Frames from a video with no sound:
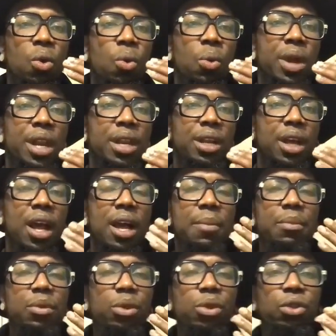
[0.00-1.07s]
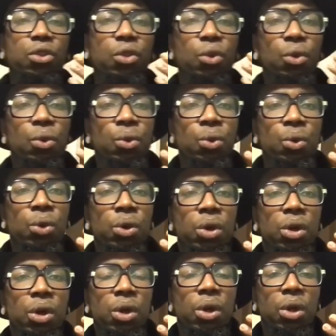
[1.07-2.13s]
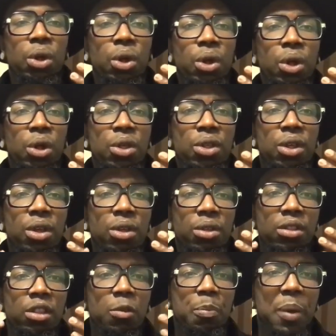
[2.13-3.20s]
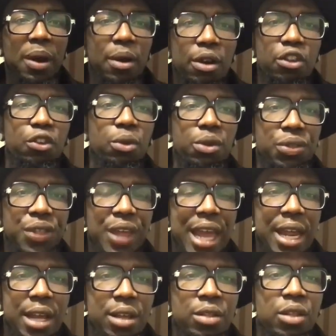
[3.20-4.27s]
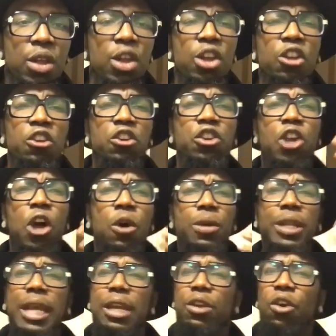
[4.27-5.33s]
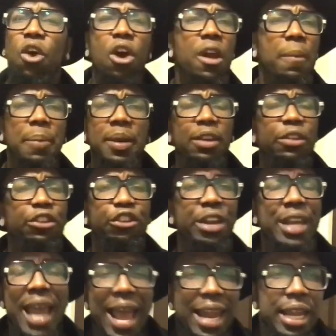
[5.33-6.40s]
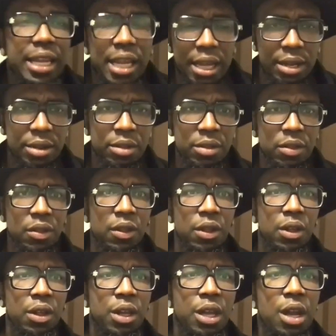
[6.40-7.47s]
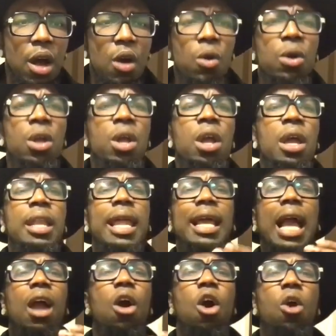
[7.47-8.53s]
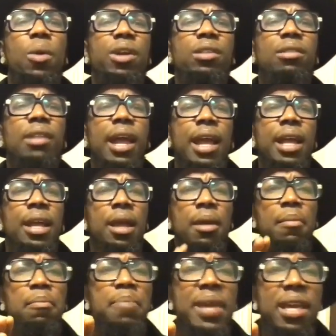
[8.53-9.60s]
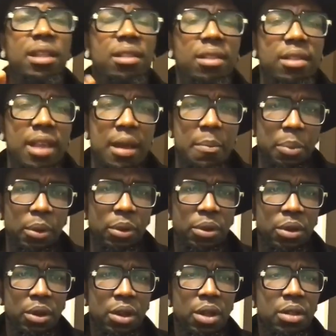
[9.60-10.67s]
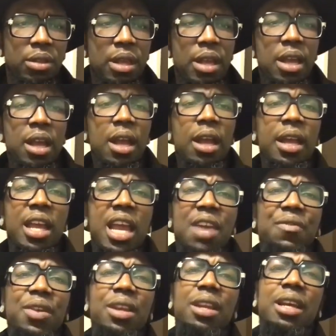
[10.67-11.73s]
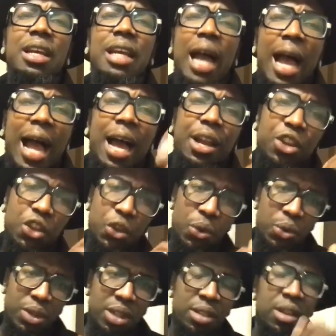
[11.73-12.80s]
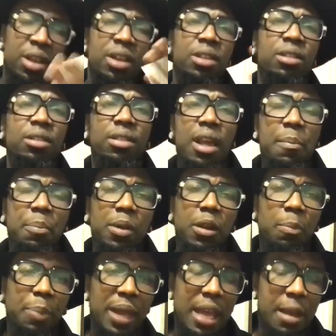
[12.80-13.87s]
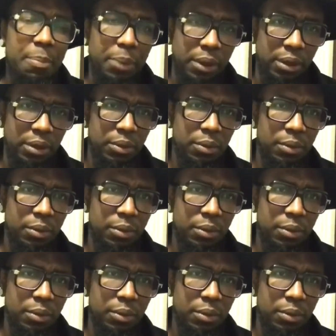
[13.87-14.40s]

when it comes to spiritual things, don't get caught up in the shenanigans. You know, like I always say, be simple. See, even God uses simple people.